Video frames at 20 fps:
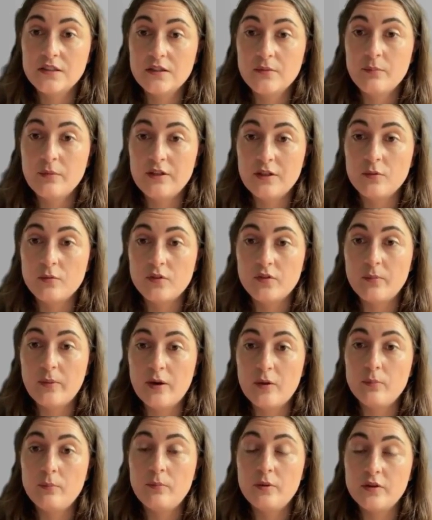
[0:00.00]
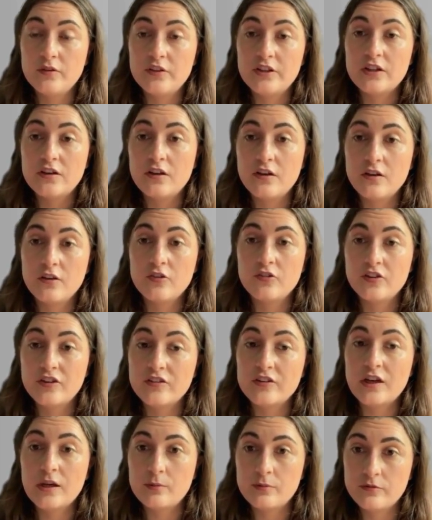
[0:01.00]
but it was about building colors on
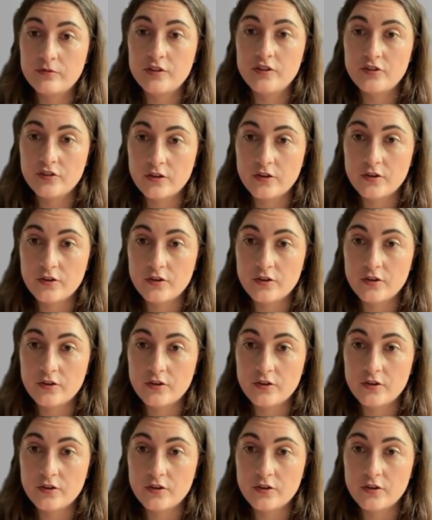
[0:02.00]
top of each other.